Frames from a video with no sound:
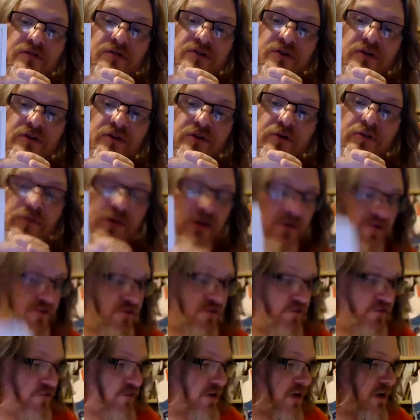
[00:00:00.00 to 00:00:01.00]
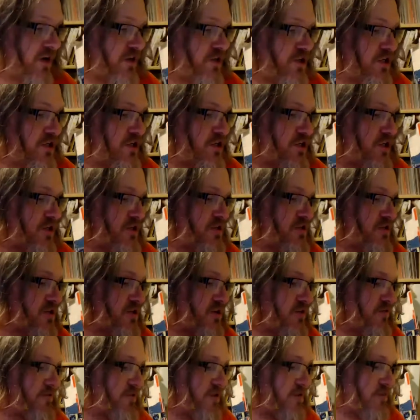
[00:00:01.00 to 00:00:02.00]
you a little bit of cheat sheet
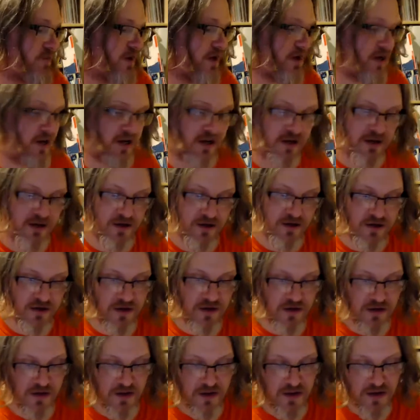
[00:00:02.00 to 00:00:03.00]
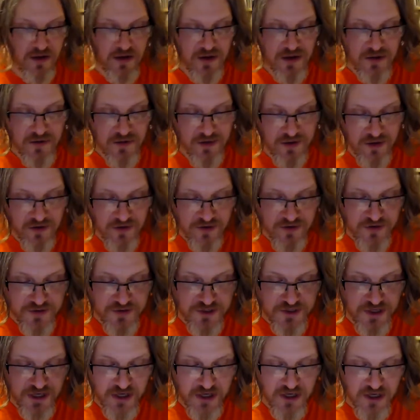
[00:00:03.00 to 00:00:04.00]
stuff in the back. There
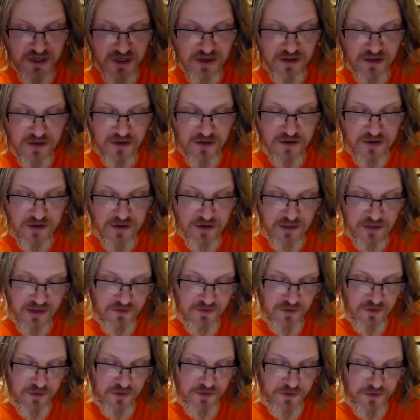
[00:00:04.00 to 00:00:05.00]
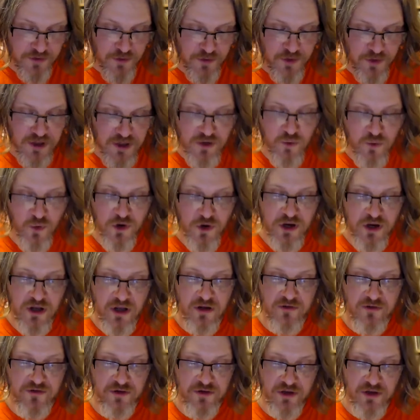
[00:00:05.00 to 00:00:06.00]
is a level 3 Wood
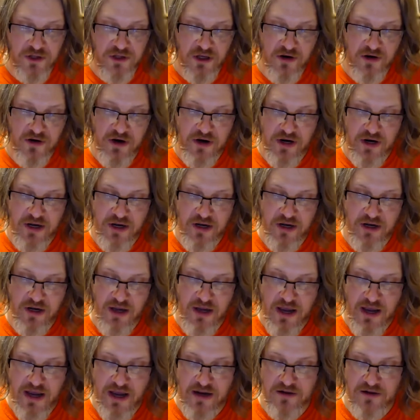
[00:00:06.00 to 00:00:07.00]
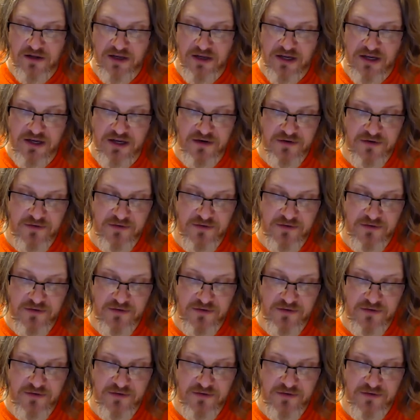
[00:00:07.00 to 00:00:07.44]
Elf Cleric Acolyte.